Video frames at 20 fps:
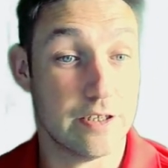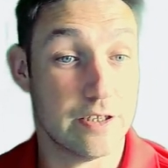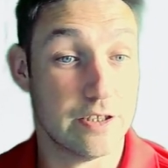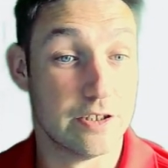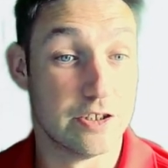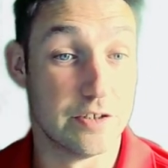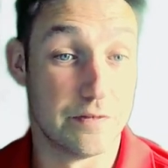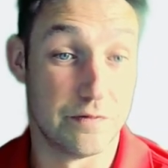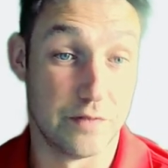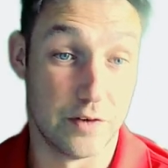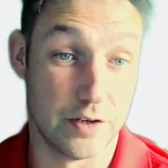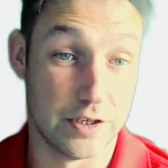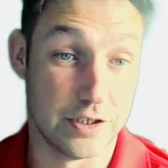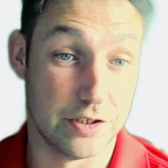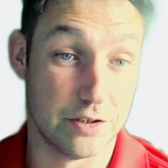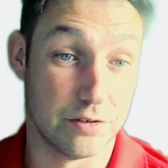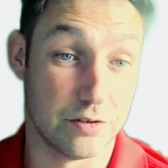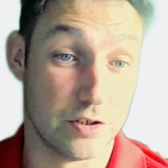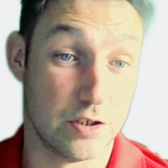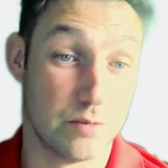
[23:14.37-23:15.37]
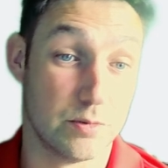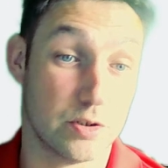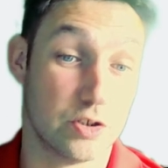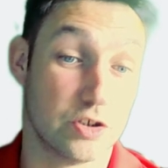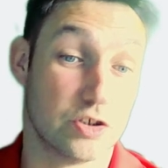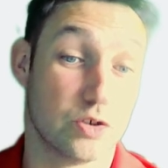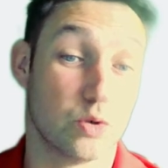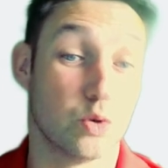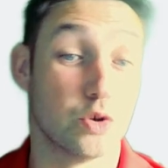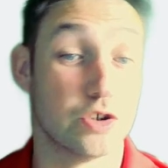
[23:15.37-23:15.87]
to find
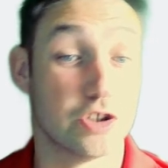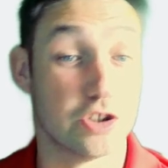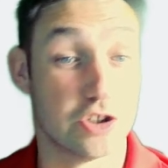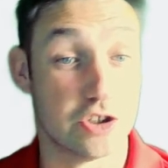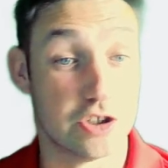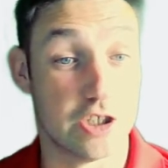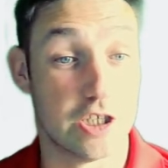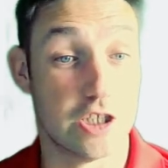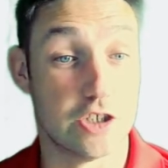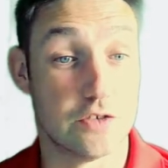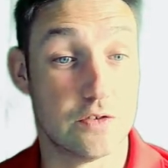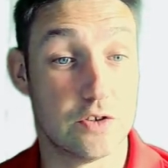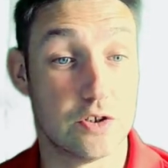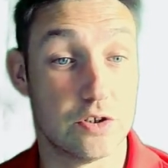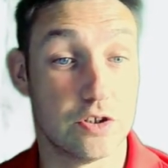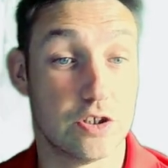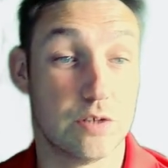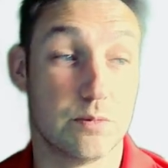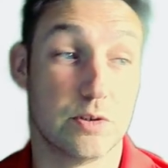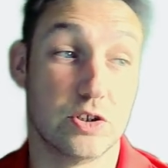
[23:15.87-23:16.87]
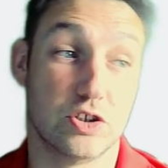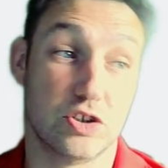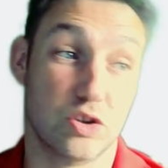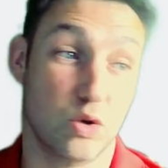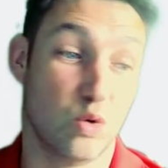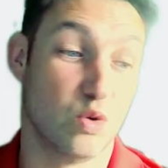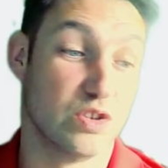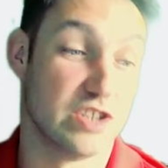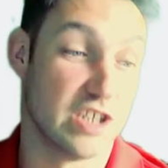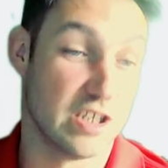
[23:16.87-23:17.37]
documents or to search for documents
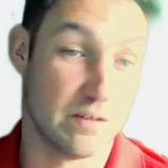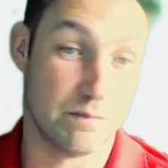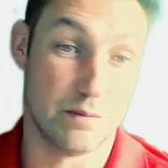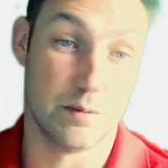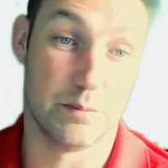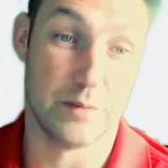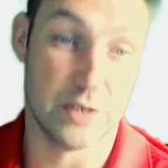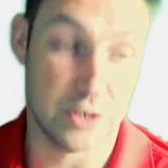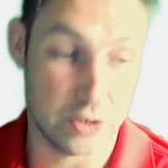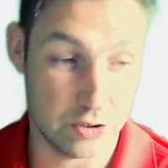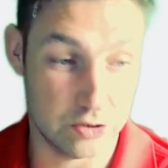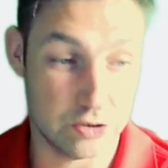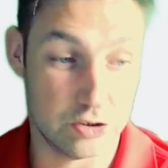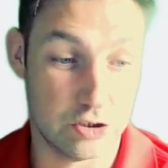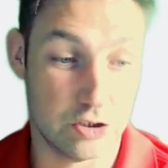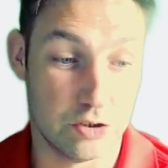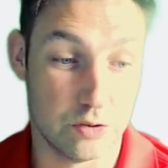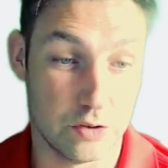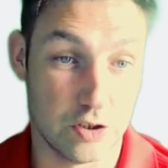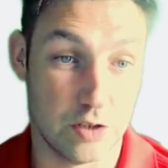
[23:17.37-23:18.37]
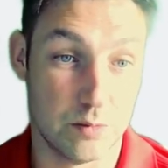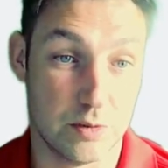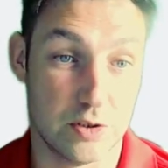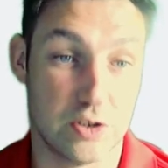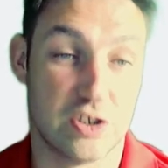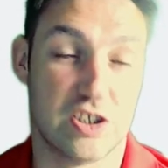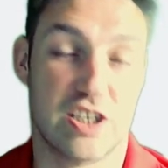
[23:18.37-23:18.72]
or to give permissions to documents,